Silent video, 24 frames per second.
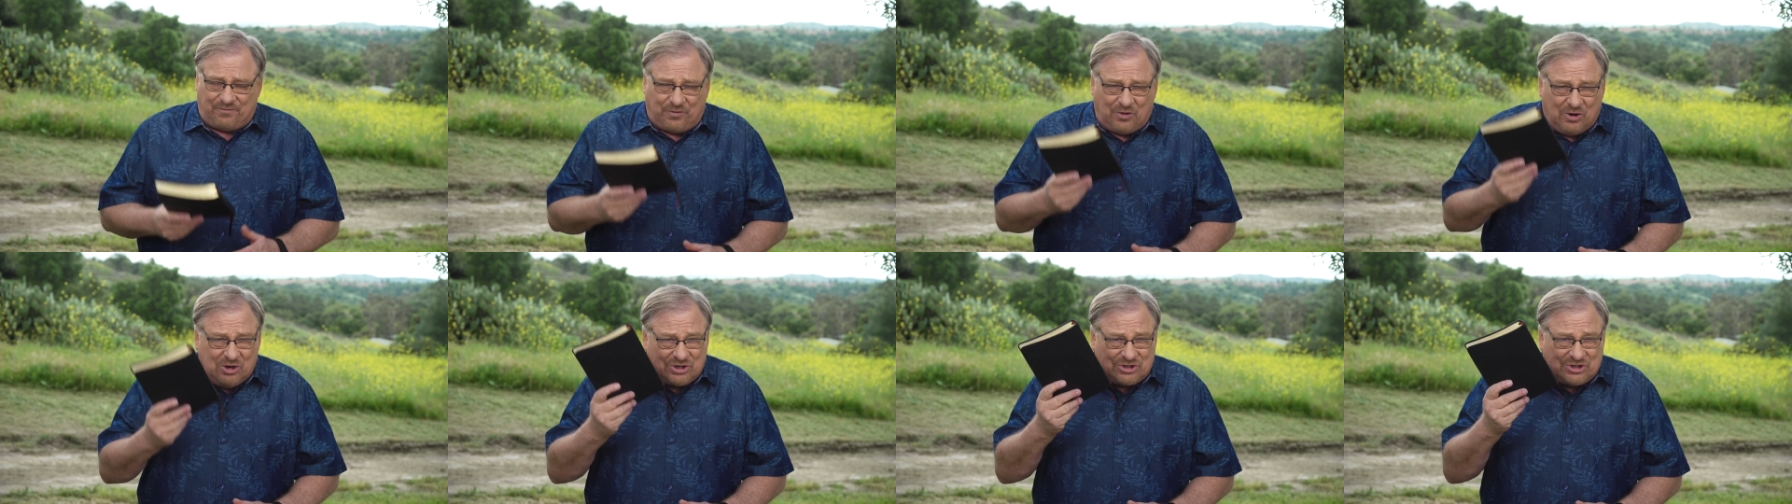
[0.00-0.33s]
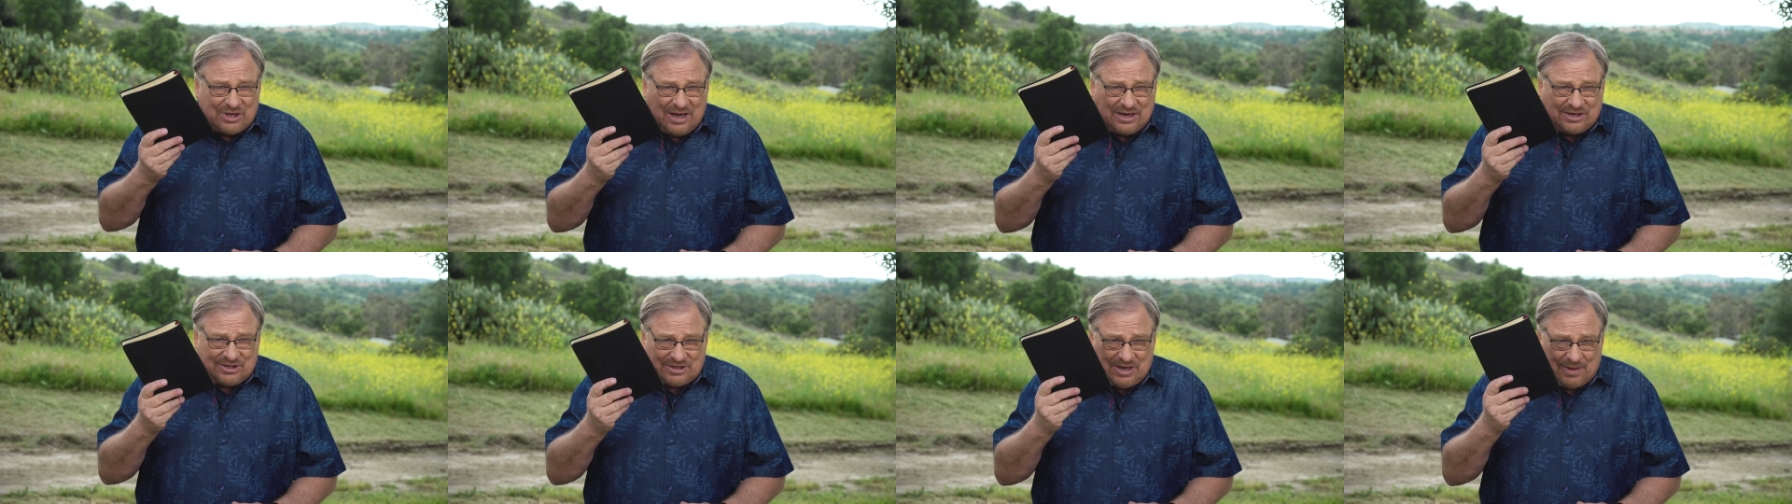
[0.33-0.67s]

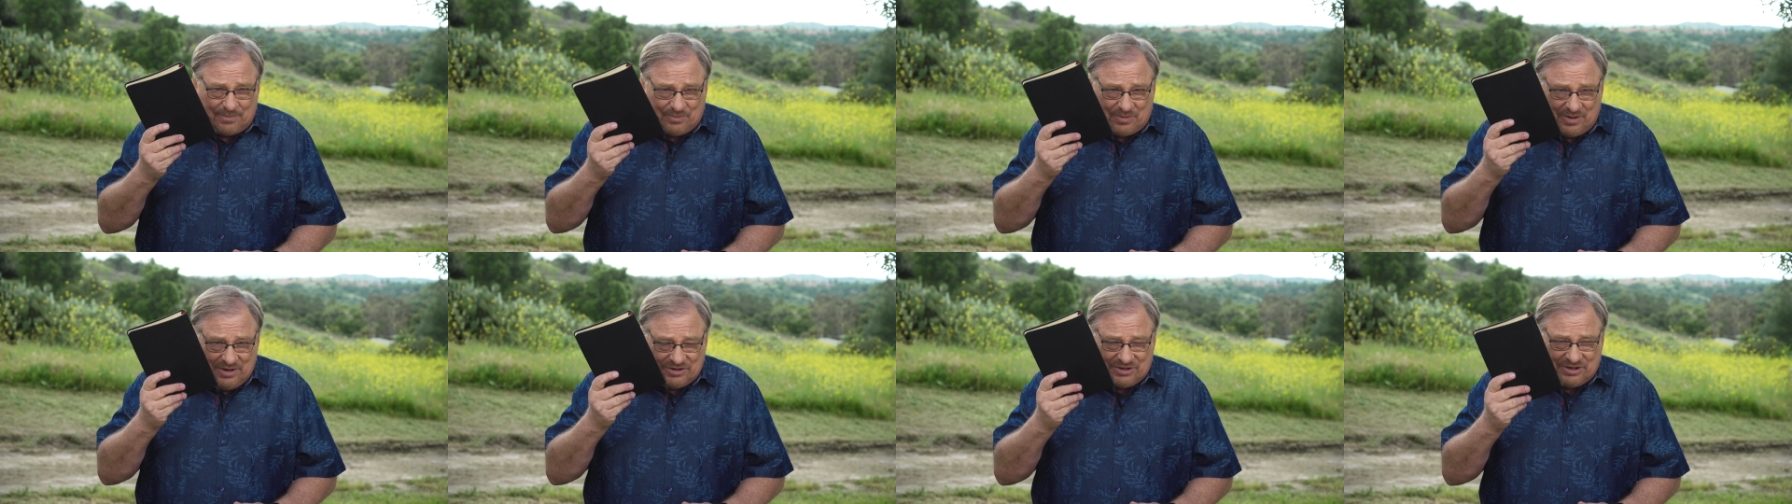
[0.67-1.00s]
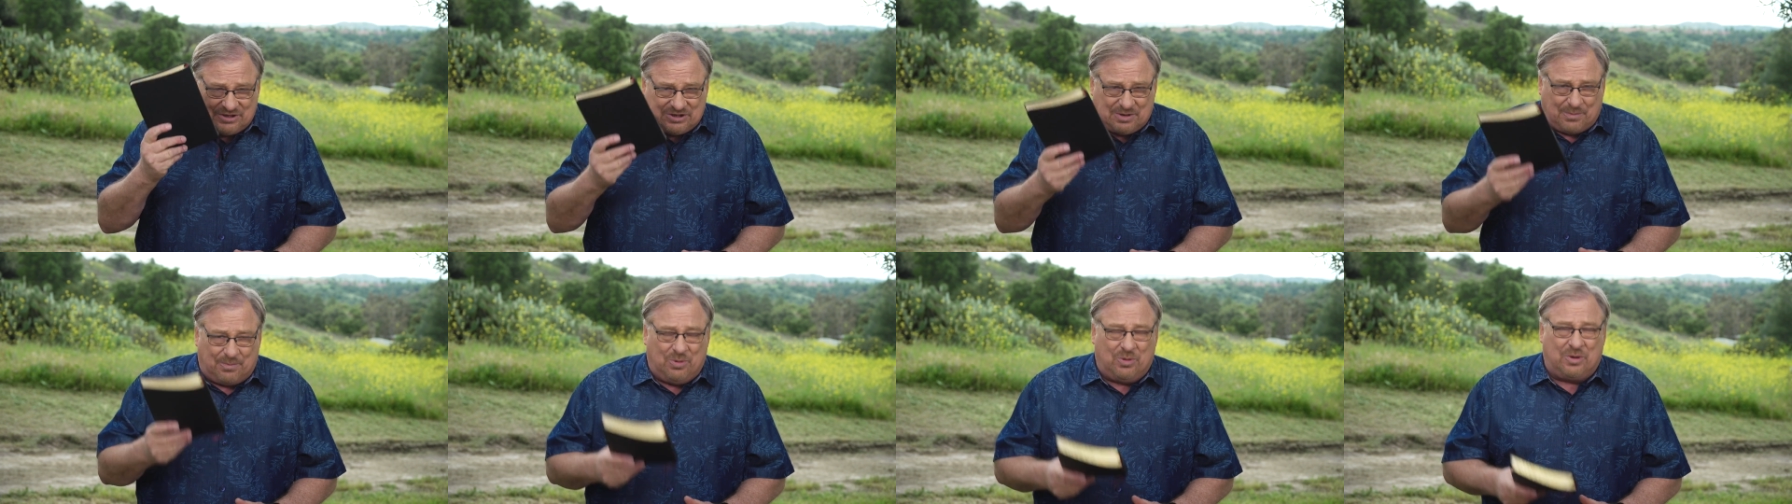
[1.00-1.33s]
First, I accept this
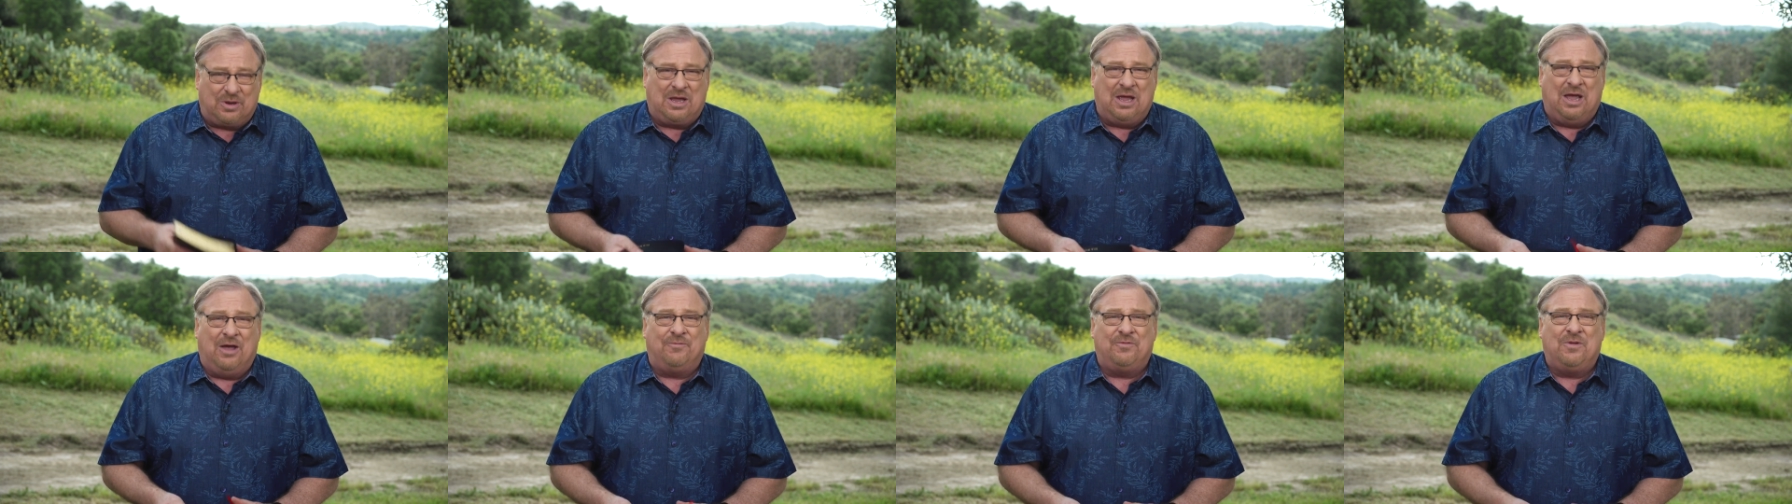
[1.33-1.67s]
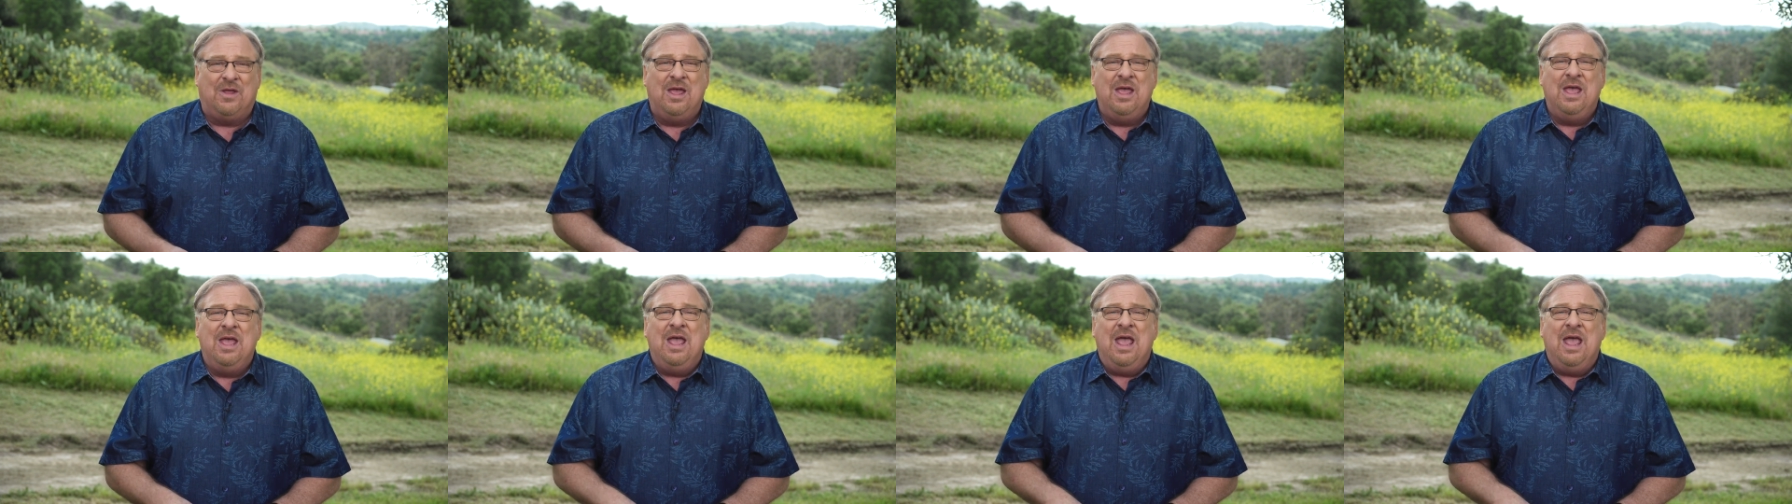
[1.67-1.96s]
as a gift,